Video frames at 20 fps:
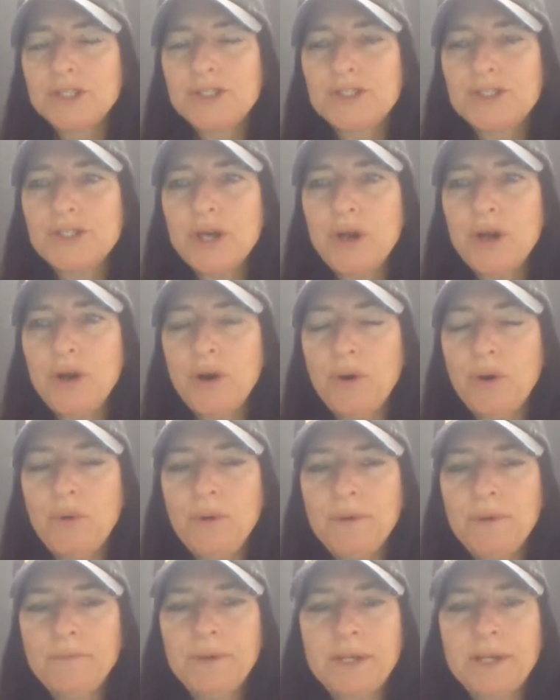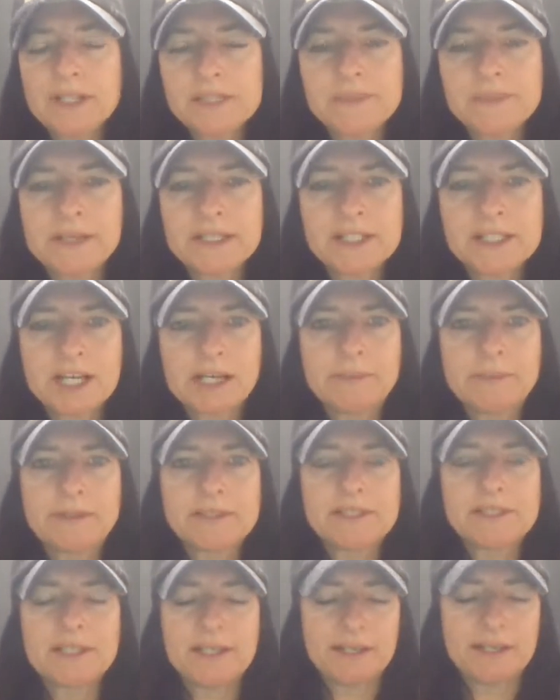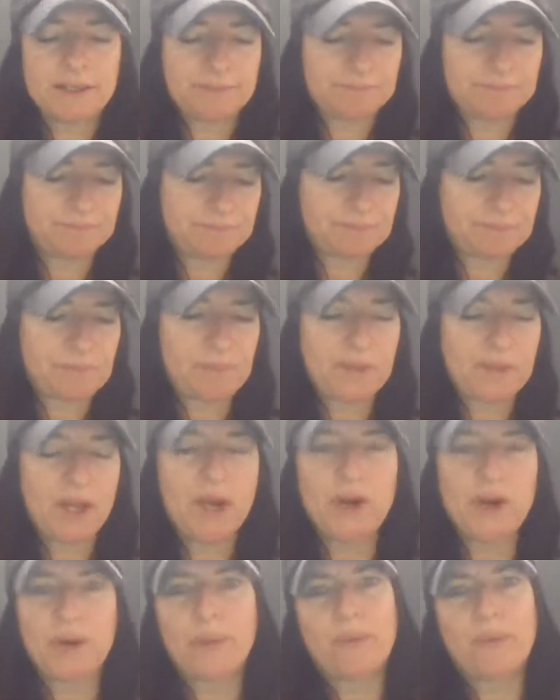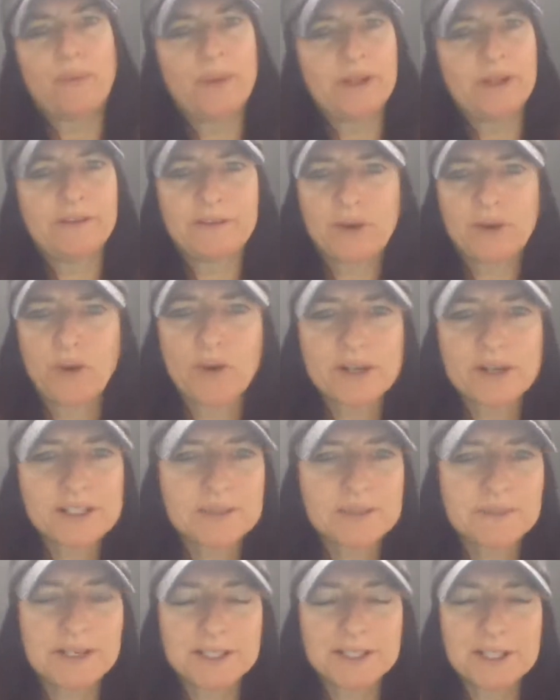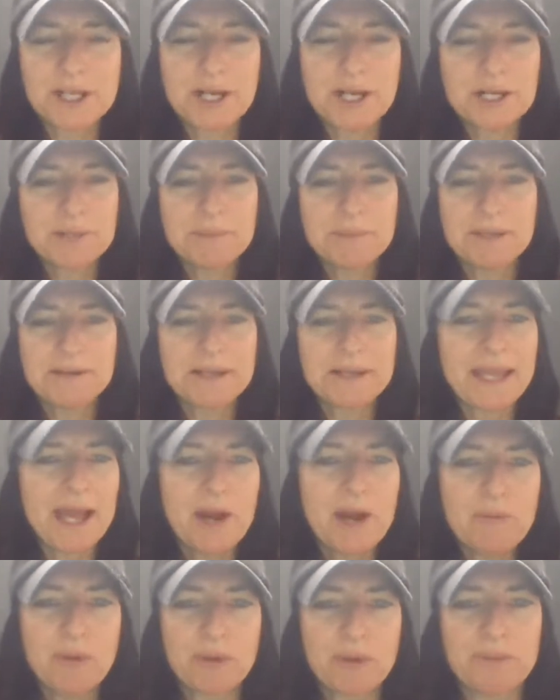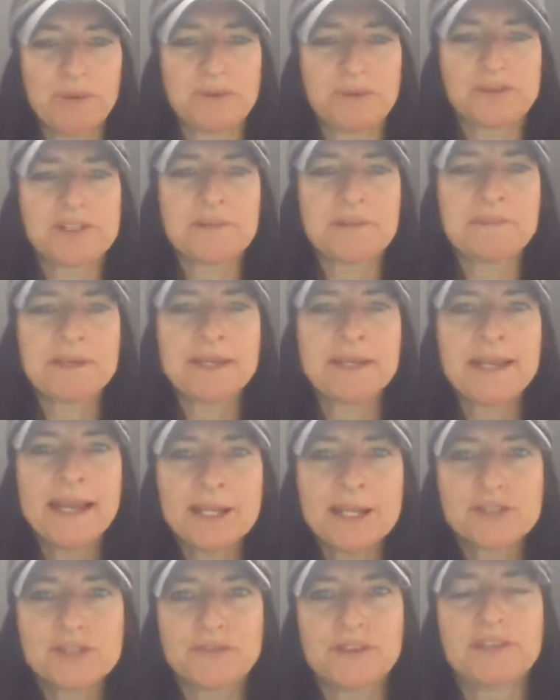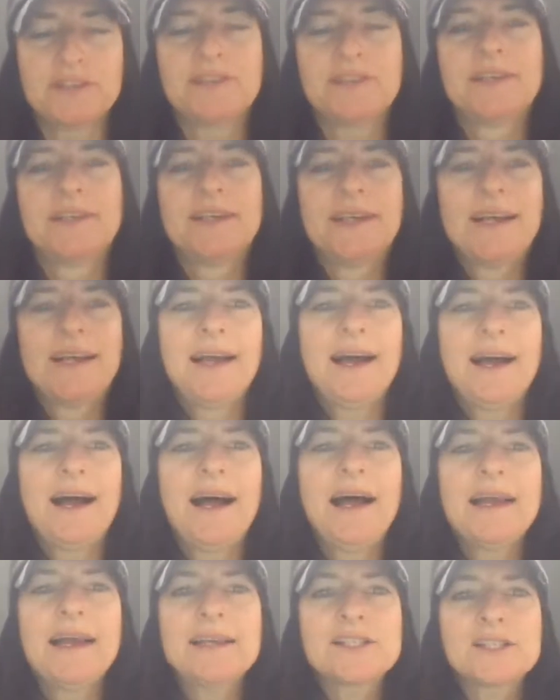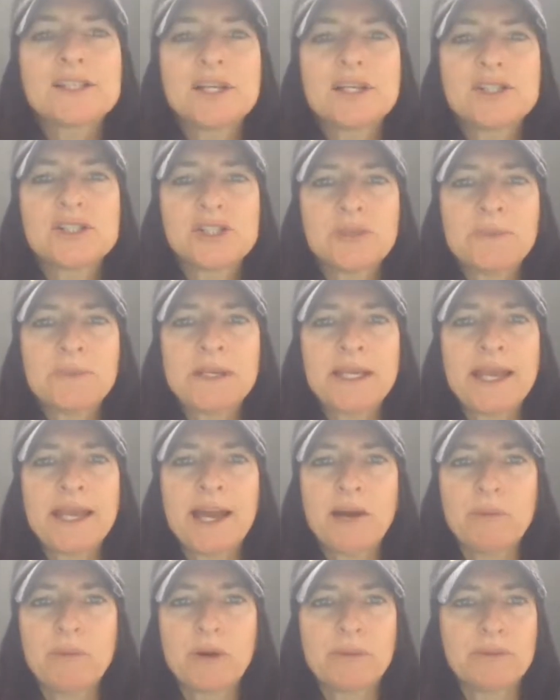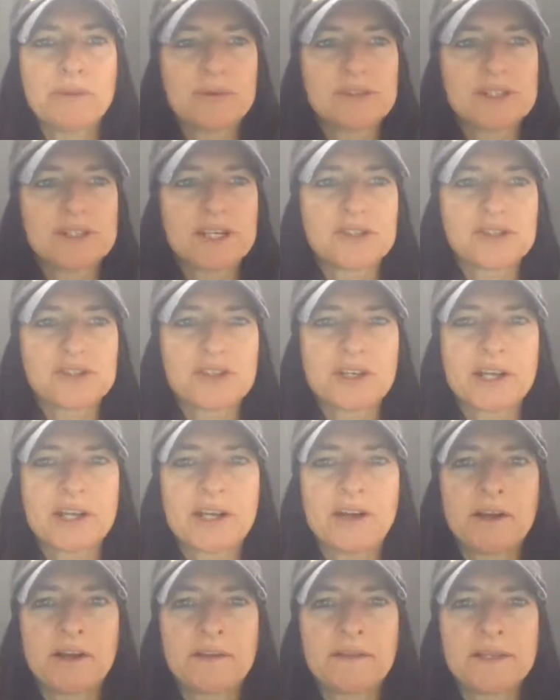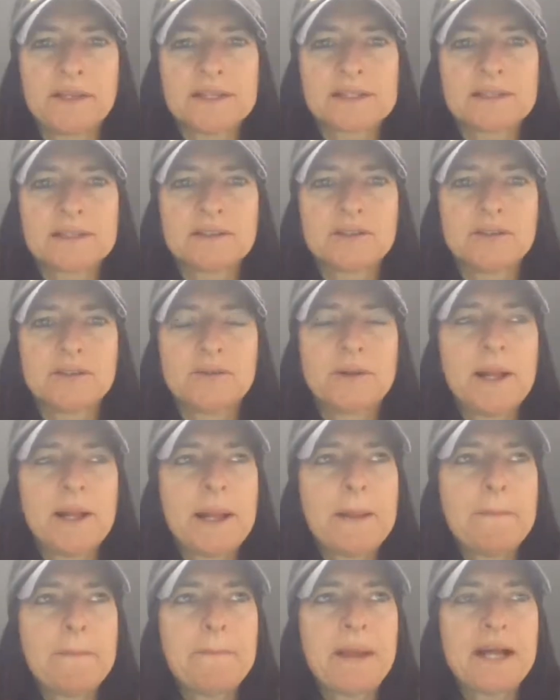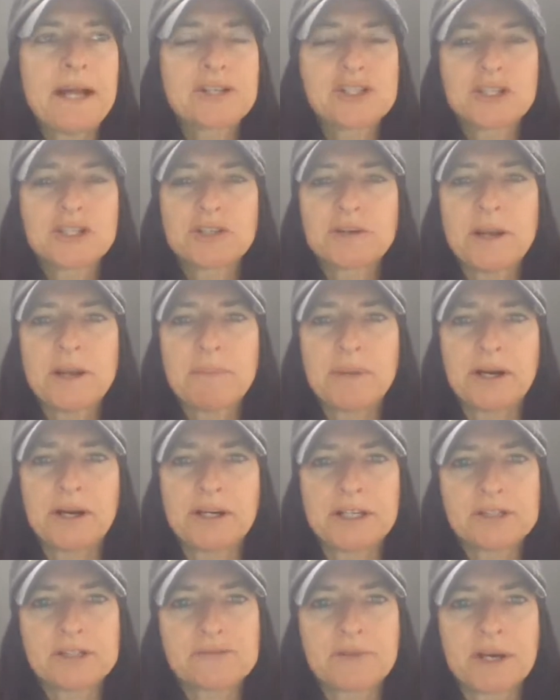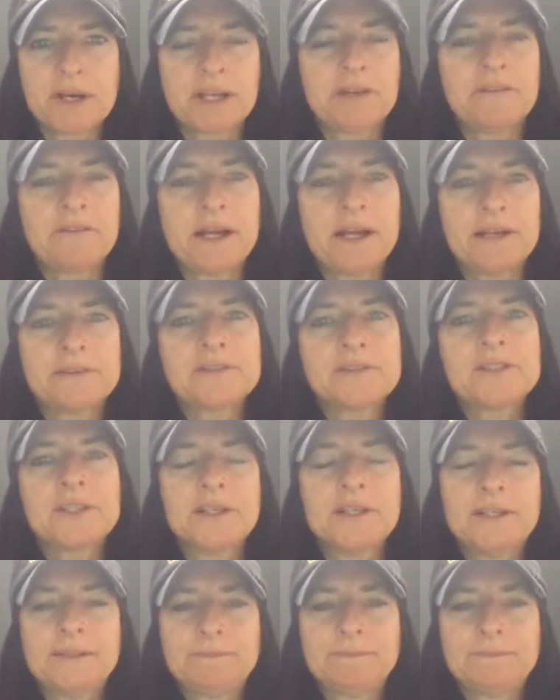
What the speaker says: So what else am I going to talk about today? Oh, well, of course, I'm going to talk about cowboy boots. I'm in Nashville. I saw so many cowboy boots yesterday on these little bachelorette parties running around